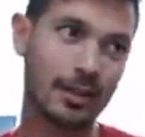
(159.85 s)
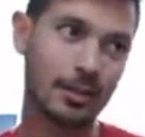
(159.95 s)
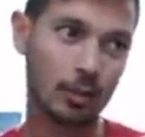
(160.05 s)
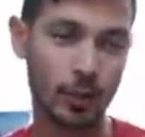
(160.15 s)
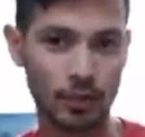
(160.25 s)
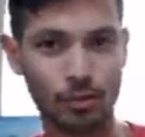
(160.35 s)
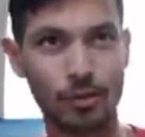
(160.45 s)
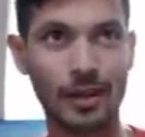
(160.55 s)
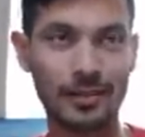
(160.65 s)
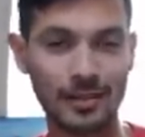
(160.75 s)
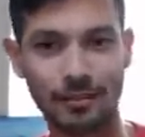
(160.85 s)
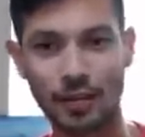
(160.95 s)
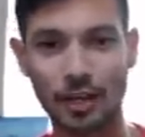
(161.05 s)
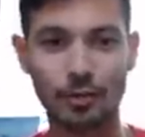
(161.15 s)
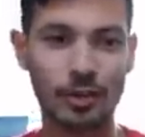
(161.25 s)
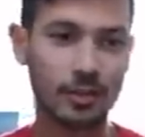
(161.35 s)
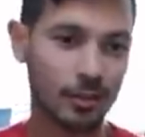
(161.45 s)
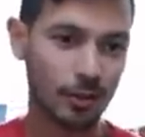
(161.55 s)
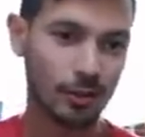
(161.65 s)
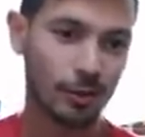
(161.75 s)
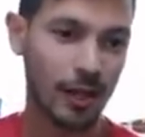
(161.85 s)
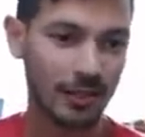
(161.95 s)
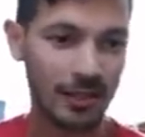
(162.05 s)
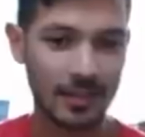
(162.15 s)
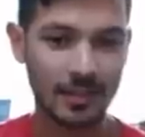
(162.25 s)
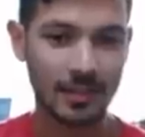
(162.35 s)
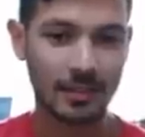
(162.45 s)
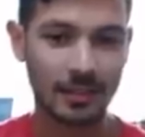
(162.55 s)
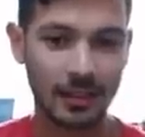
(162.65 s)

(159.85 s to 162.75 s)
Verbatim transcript: So I went to eighteenth of January, two thousand eighteen.